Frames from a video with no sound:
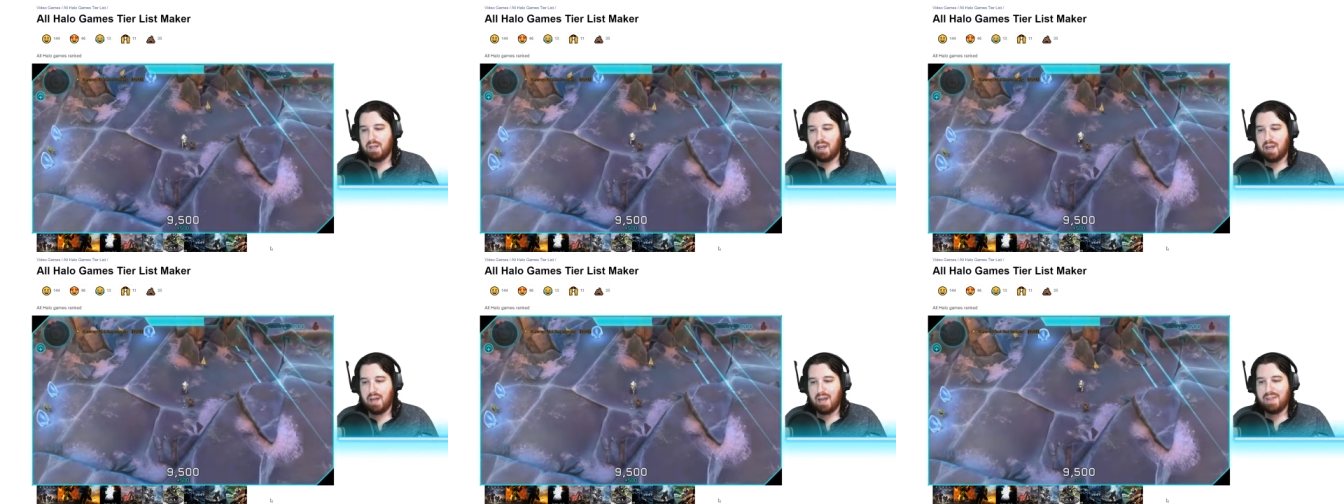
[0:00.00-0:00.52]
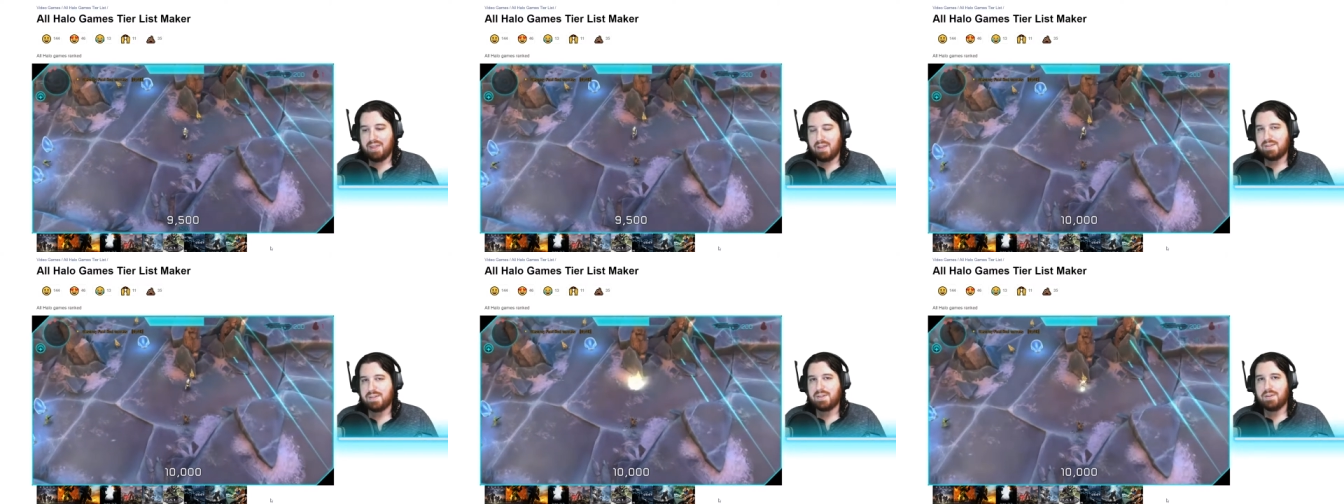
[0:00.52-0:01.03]
Uh, I think
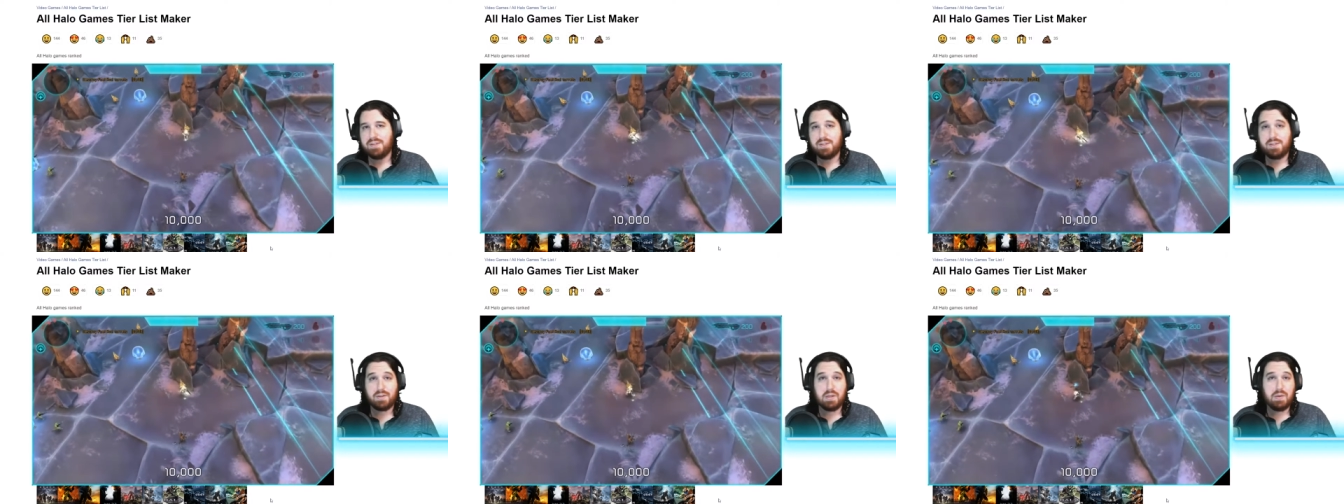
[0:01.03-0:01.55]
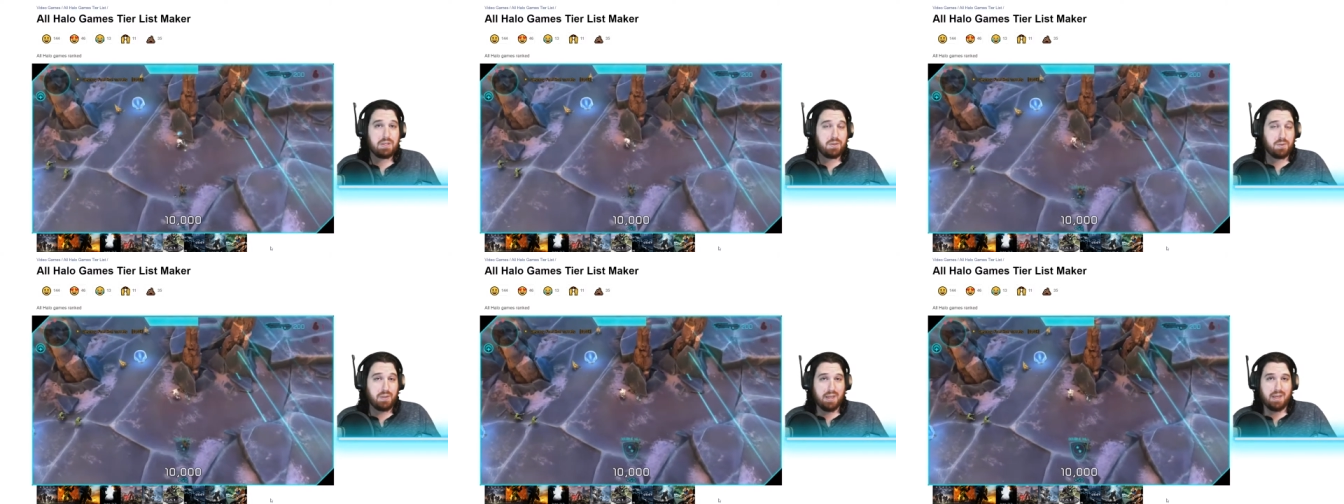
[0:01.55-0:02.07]
it's as close as you're going to
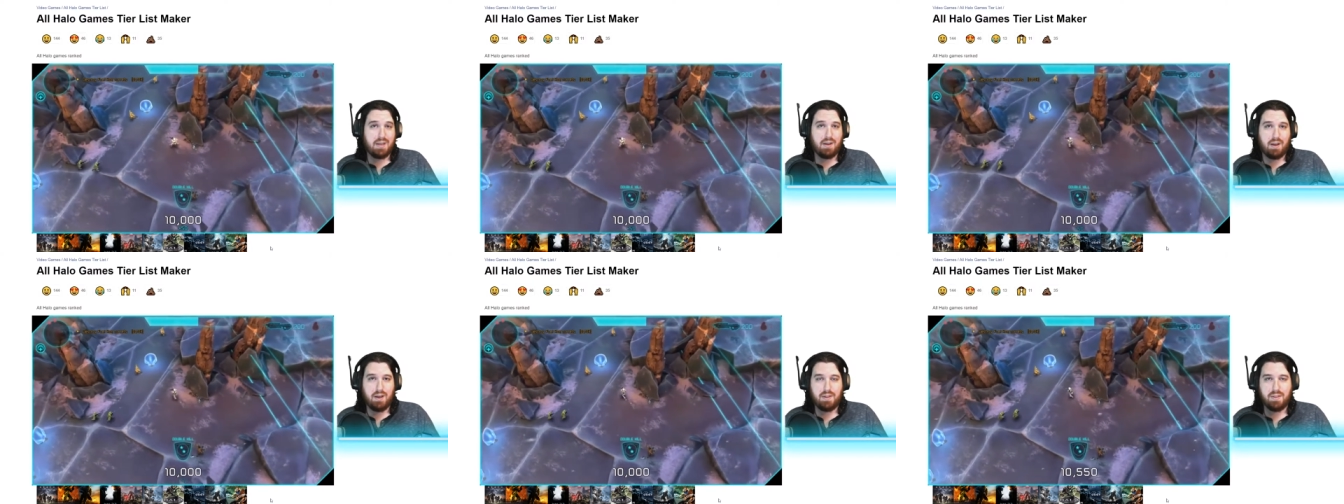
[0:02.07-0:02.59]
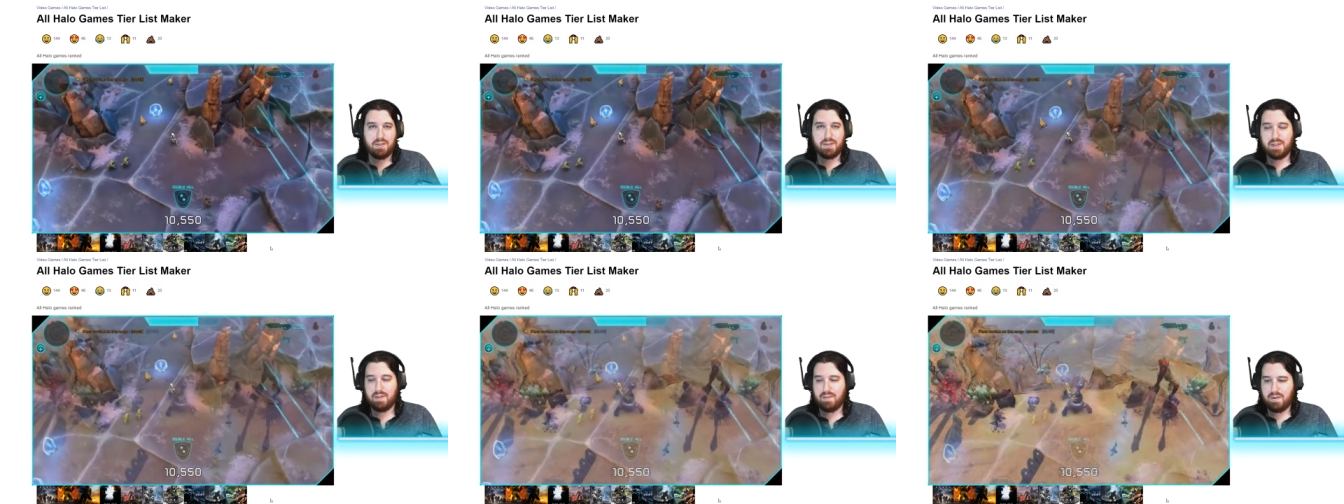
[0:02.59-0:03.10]
get on the
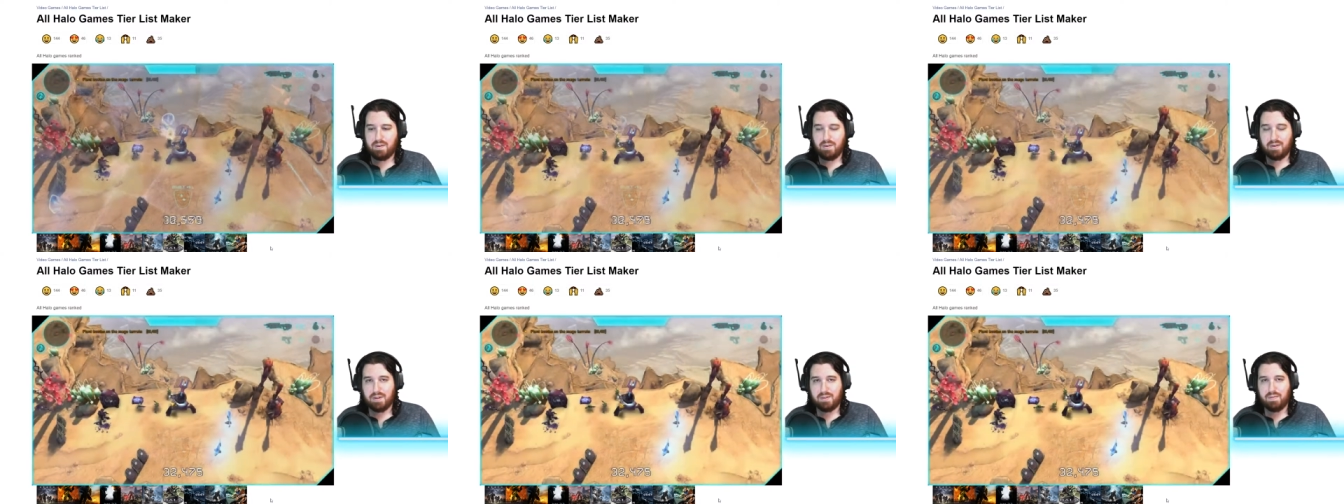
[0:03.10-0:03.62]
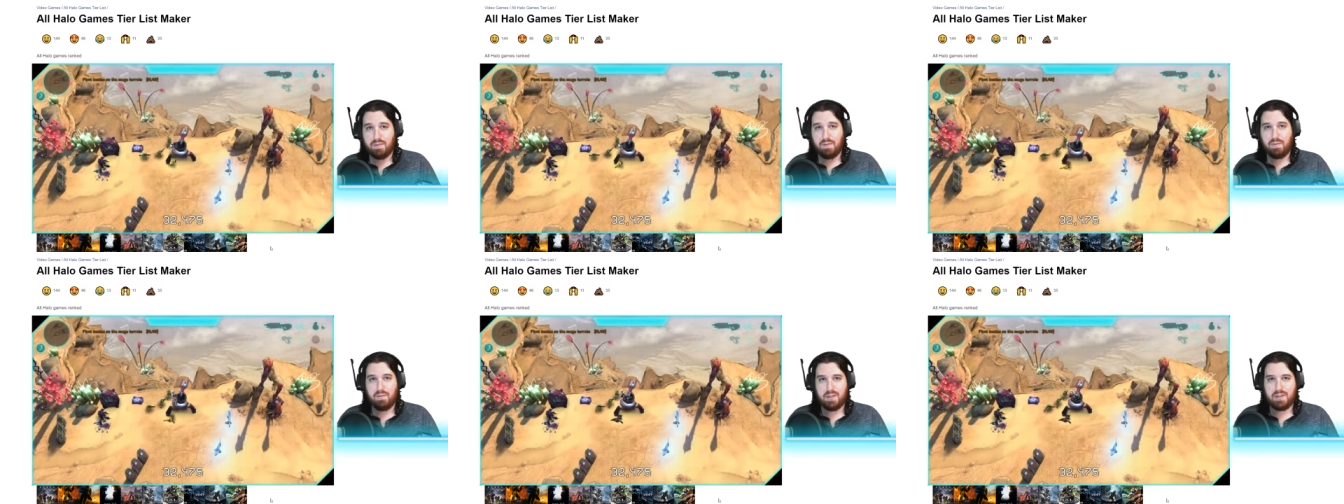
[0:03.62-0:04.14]
cell phone, or at least
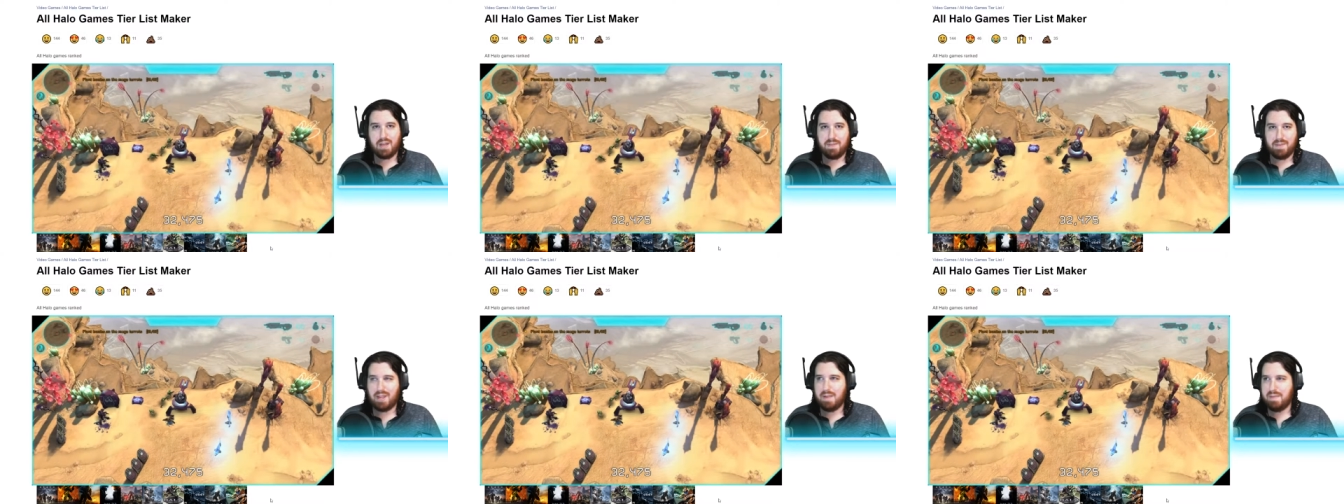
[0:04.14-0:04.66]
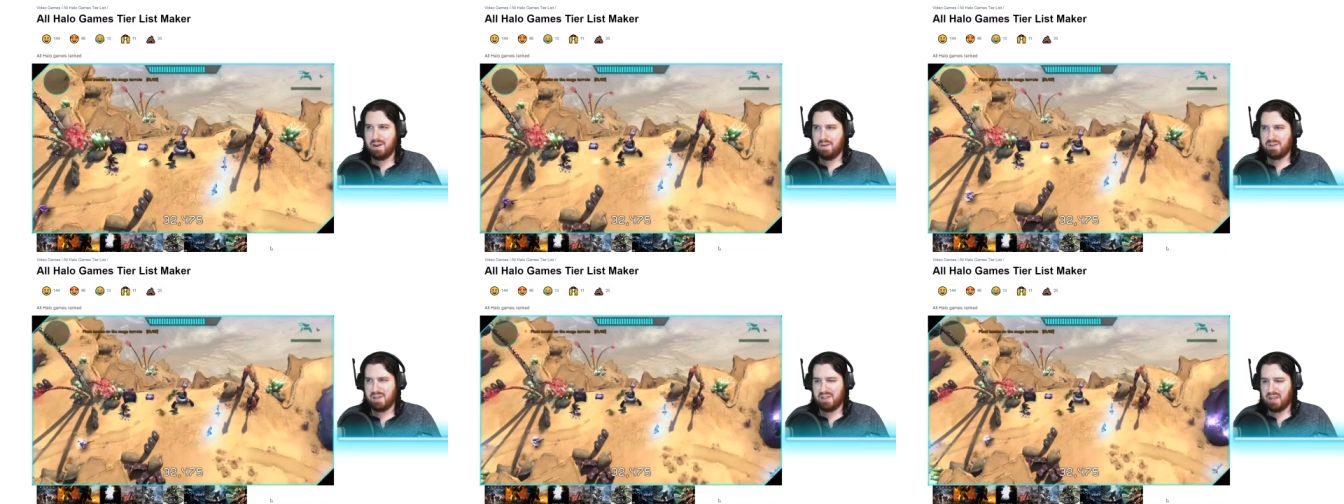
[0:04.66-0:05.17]
for the time it came out,
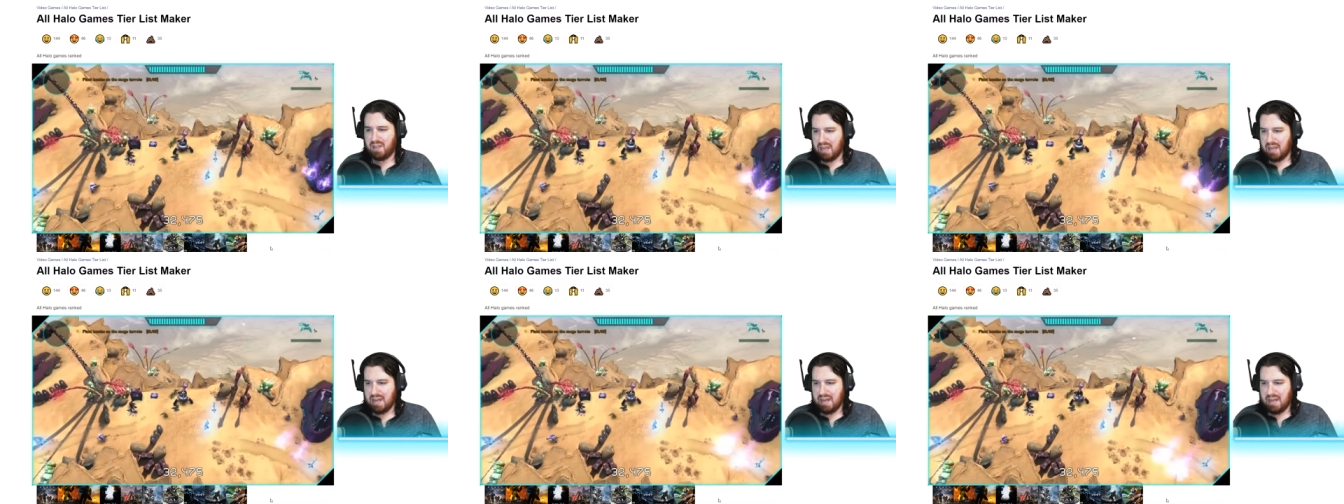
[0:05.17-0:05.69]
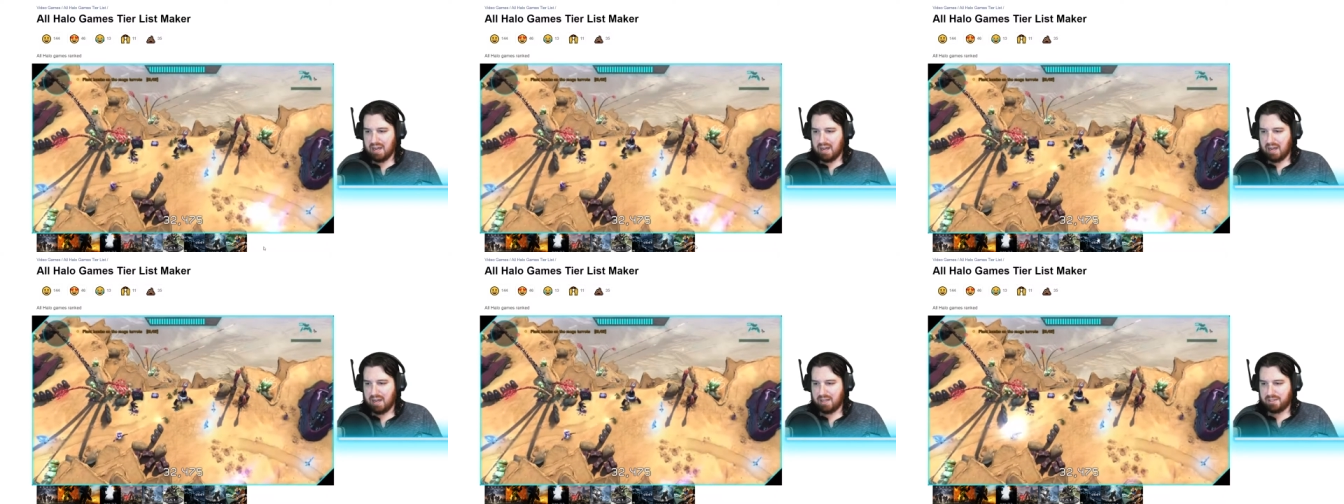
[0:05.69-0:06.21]
which I think
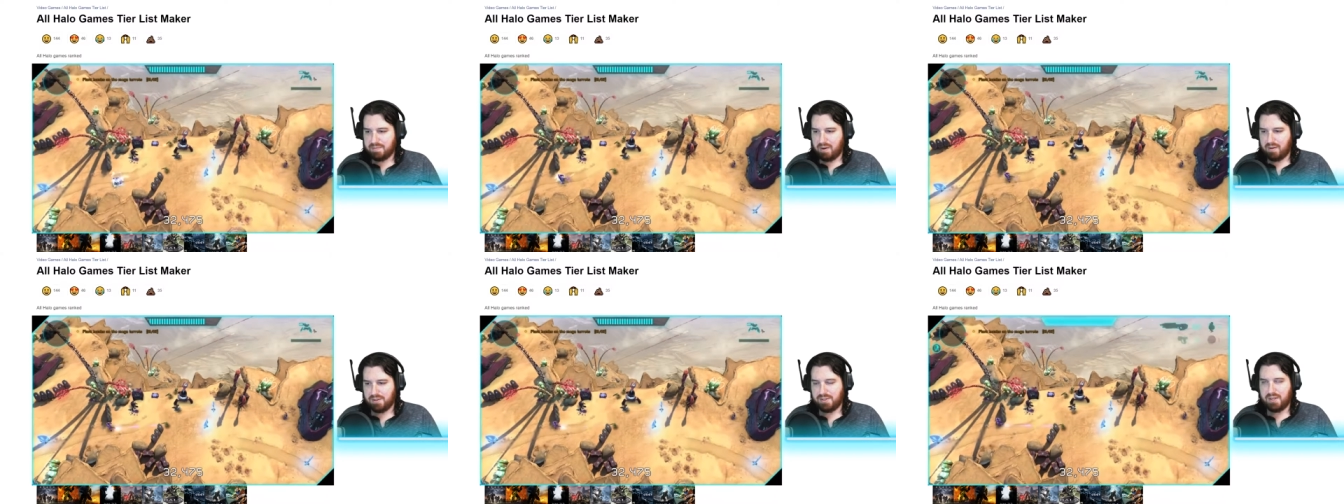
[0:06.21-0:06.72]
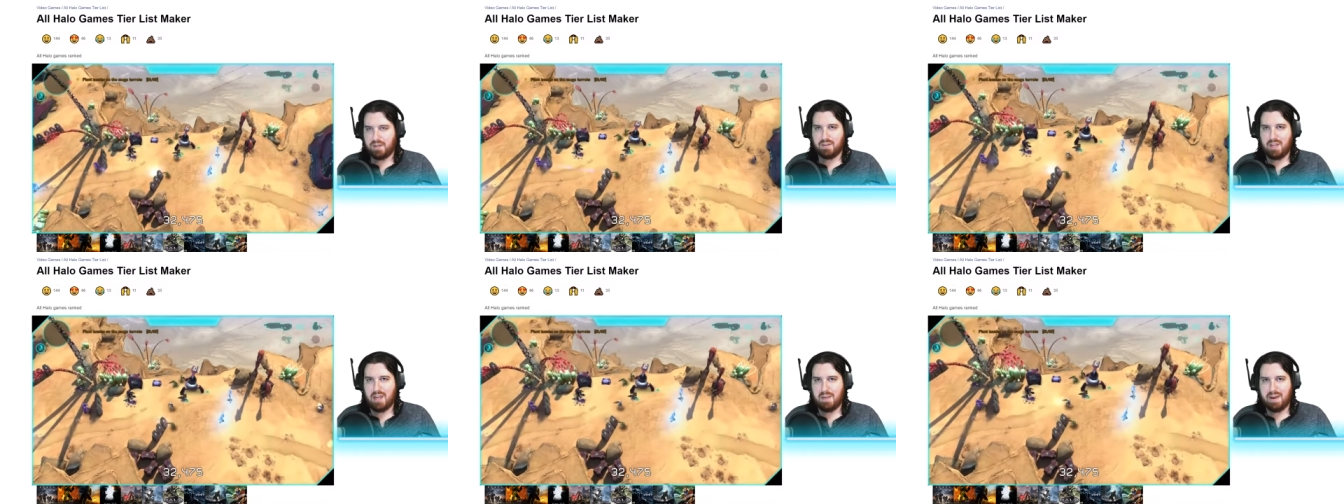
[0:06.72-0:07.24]
uh, Spartan Assault
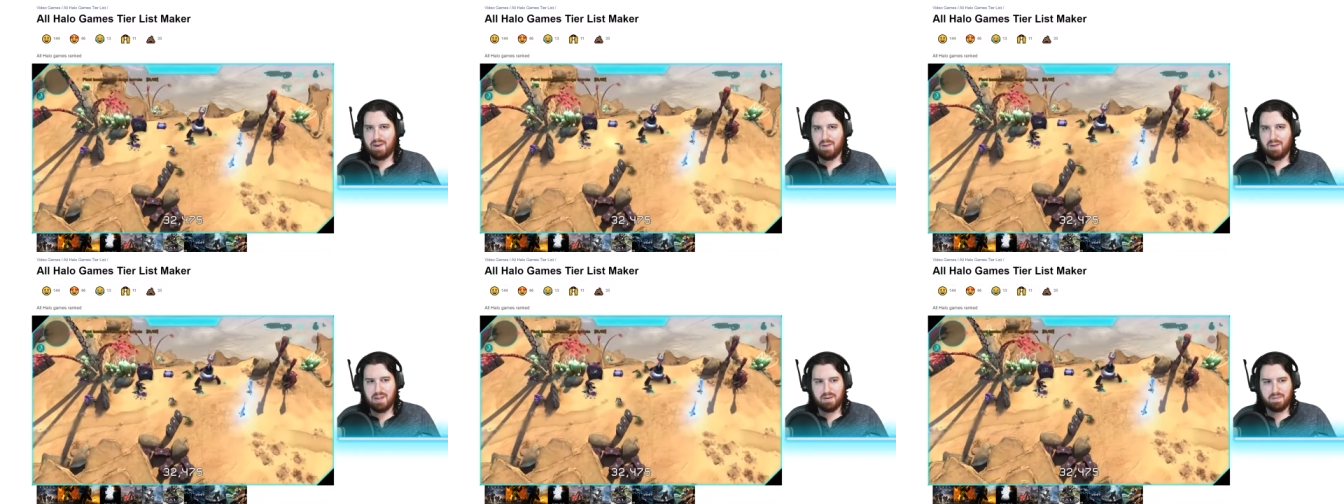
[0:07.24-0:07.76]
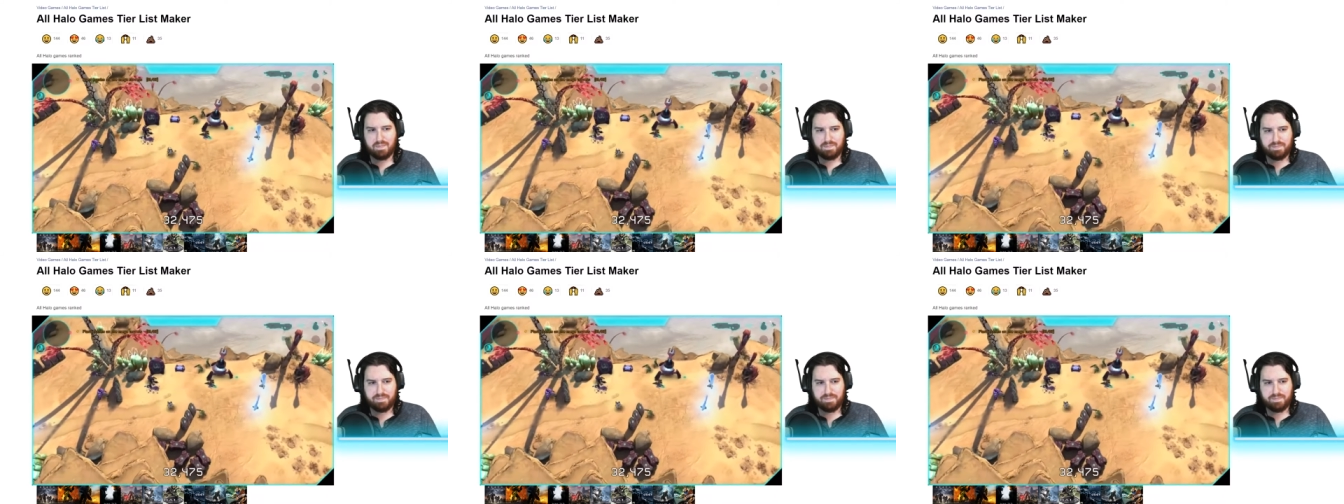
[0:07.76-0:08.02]
came out in.